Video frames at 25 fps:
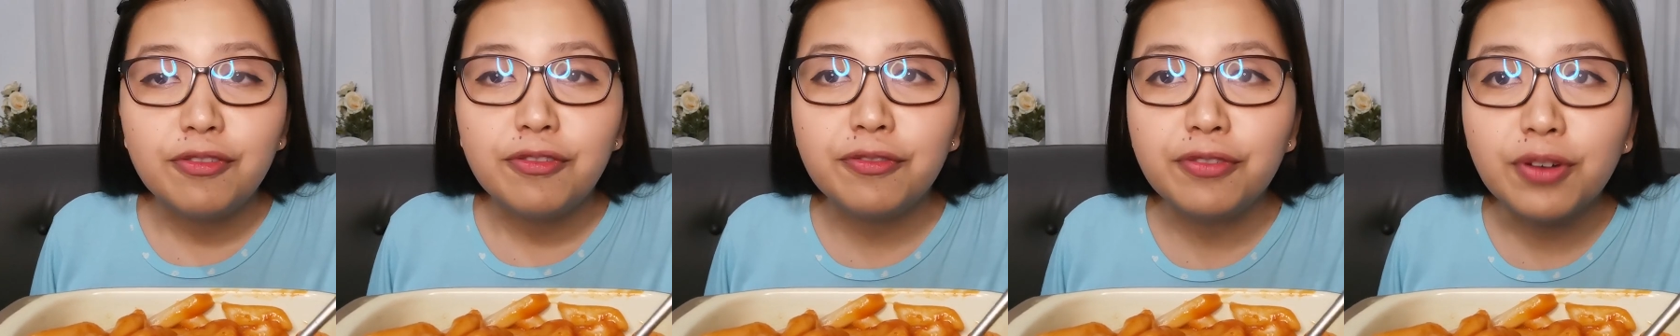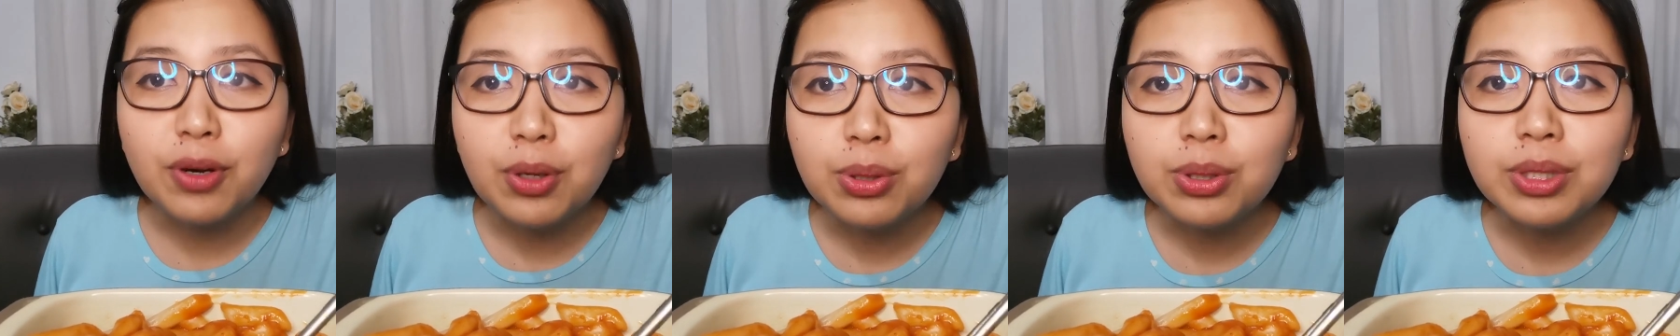
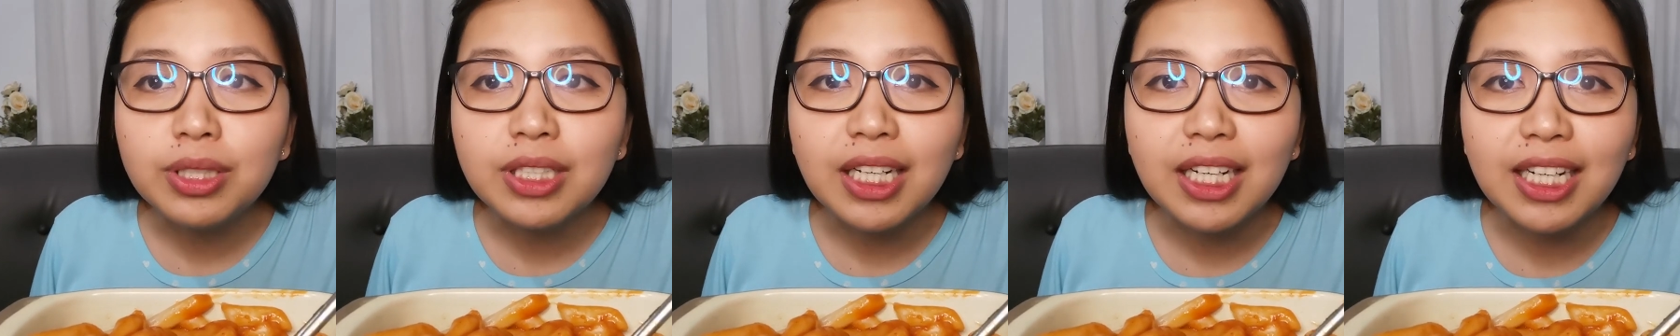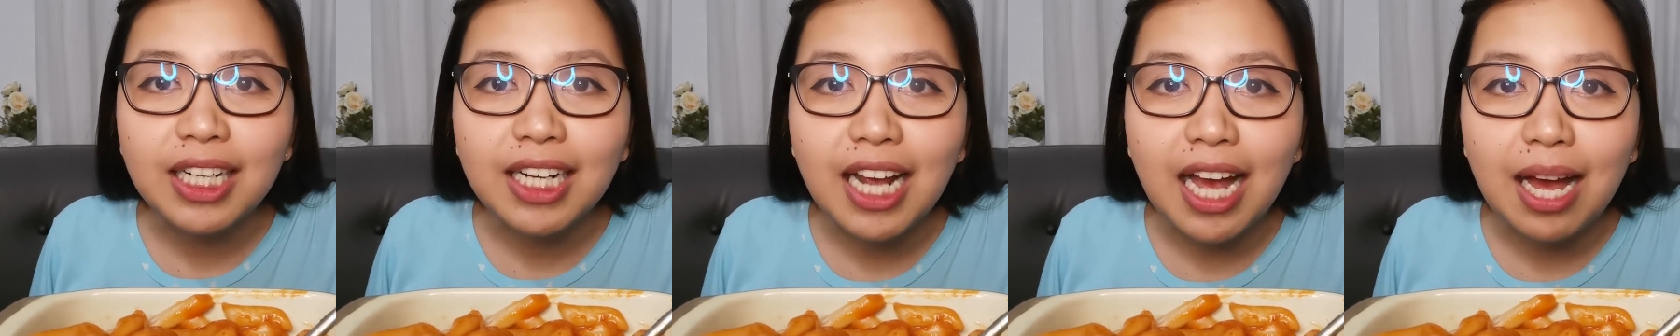
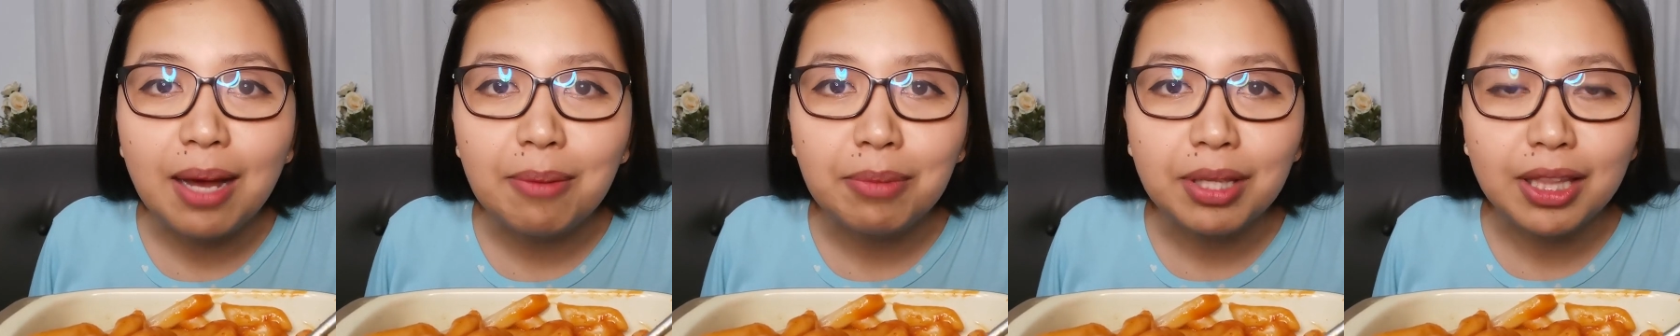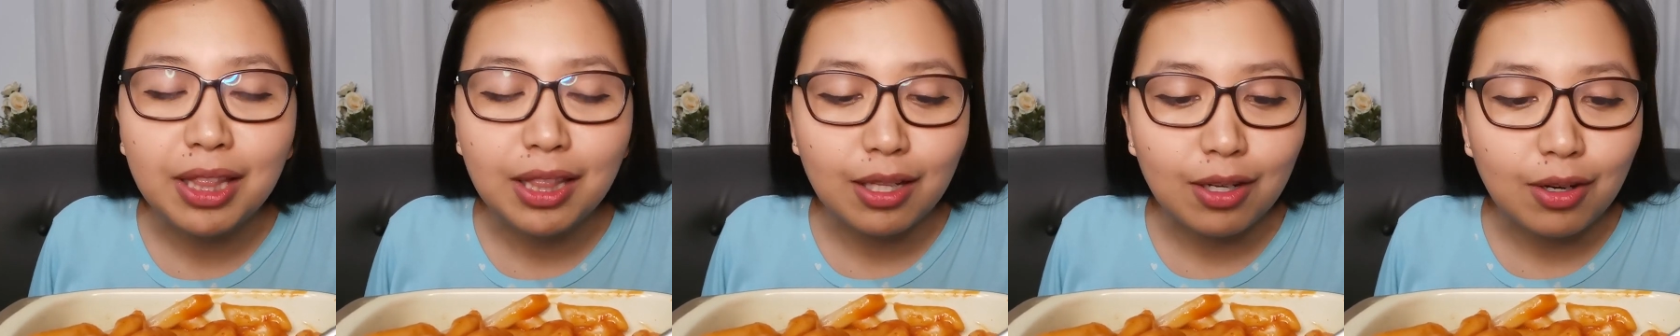phone ang
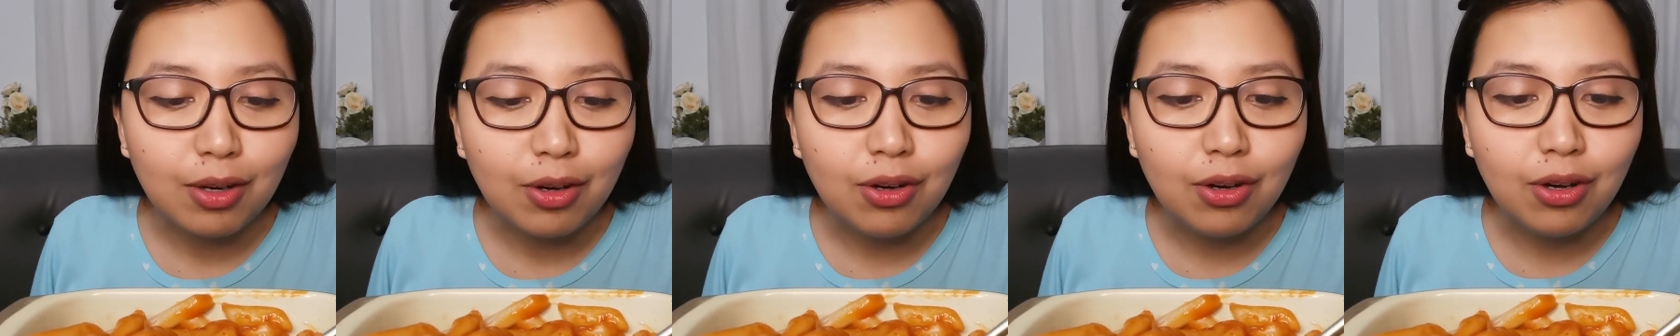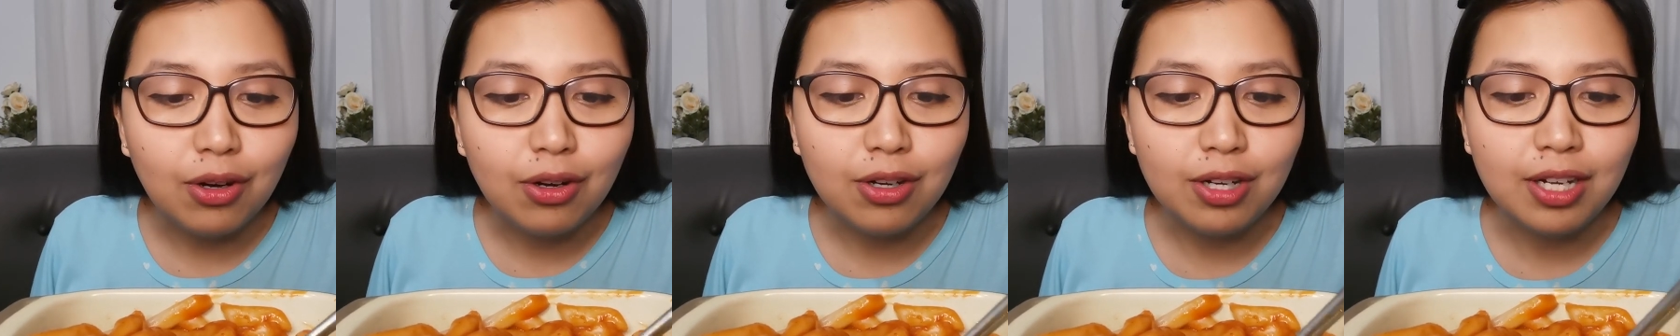gamit
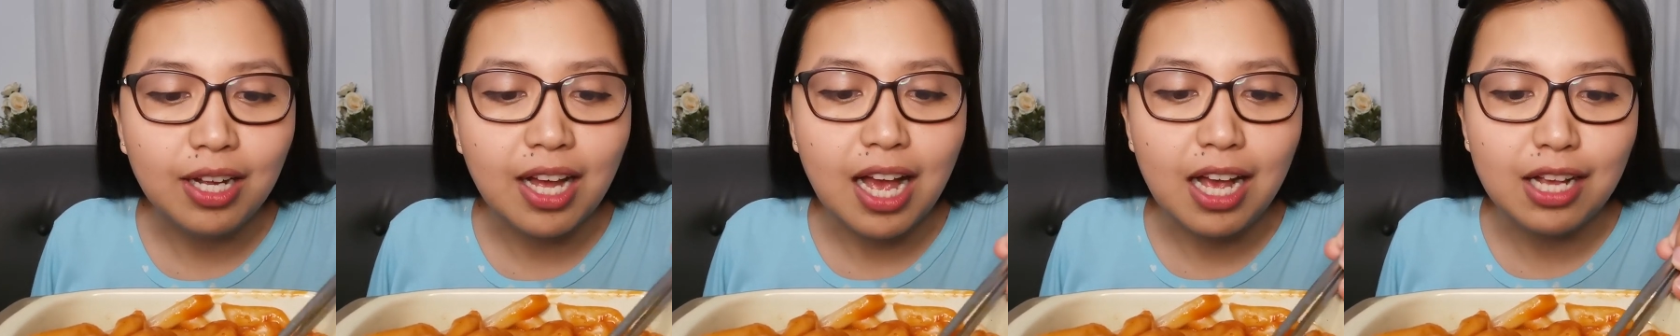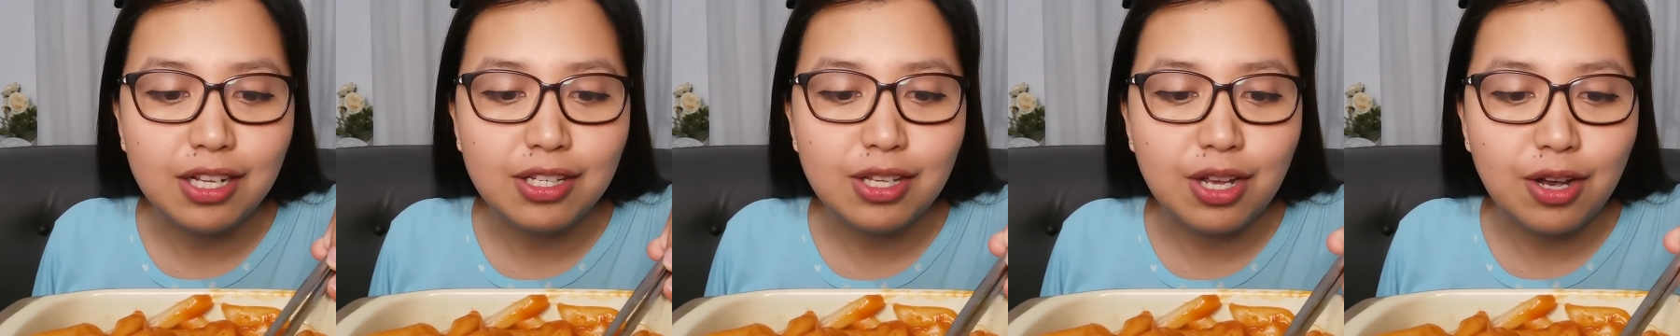ko
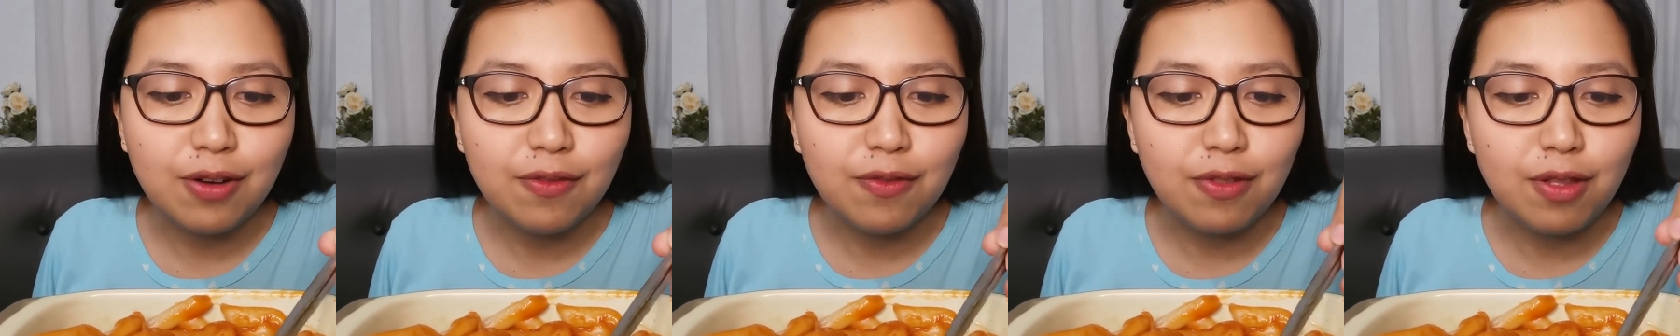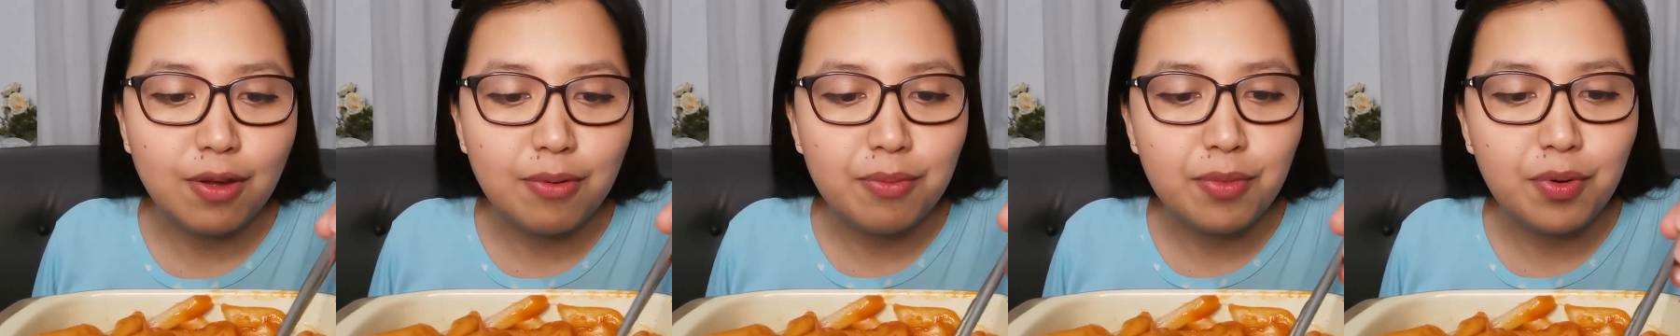as
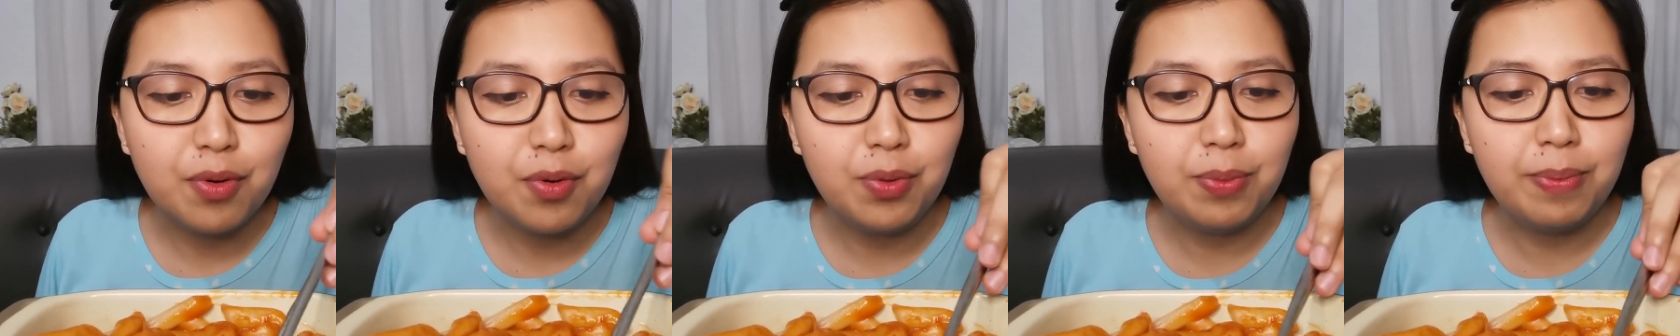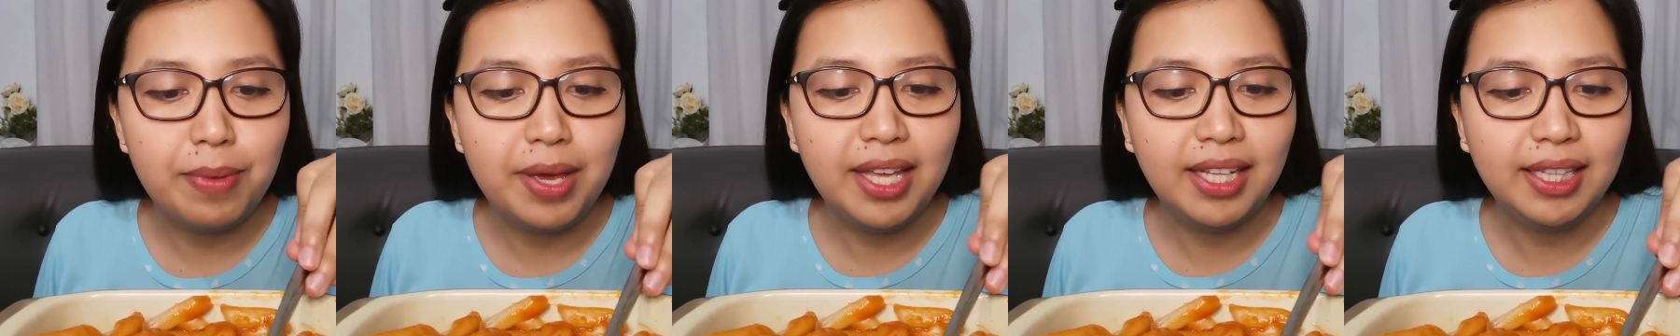of the
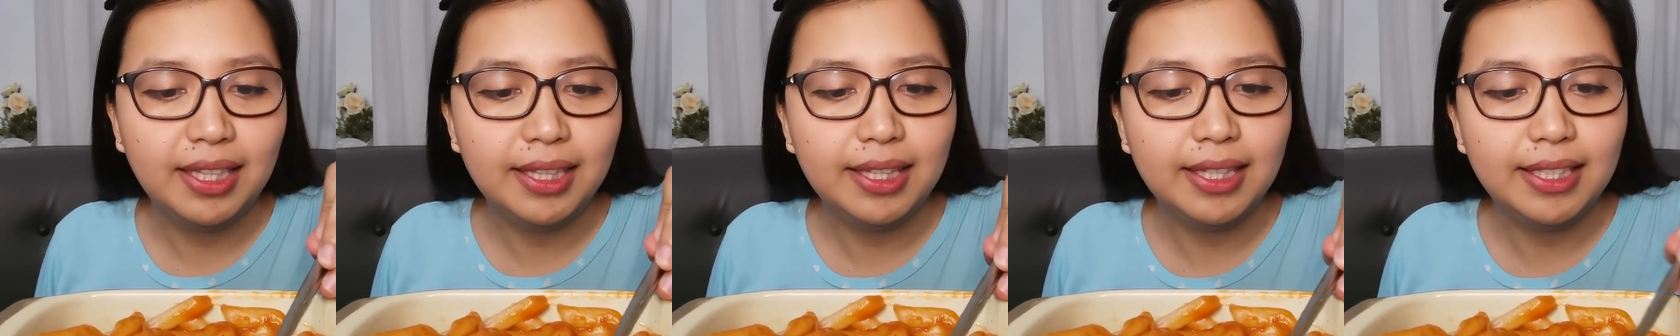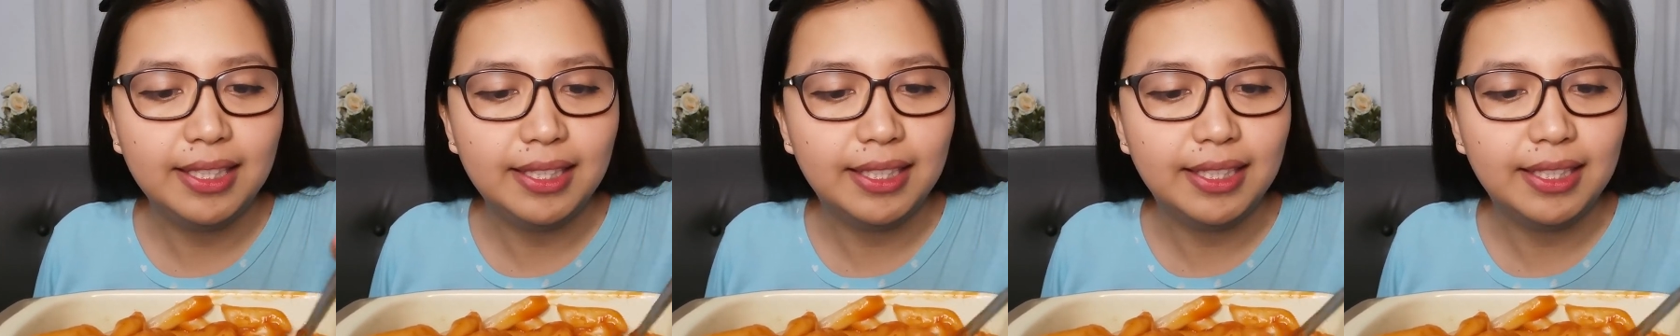moment.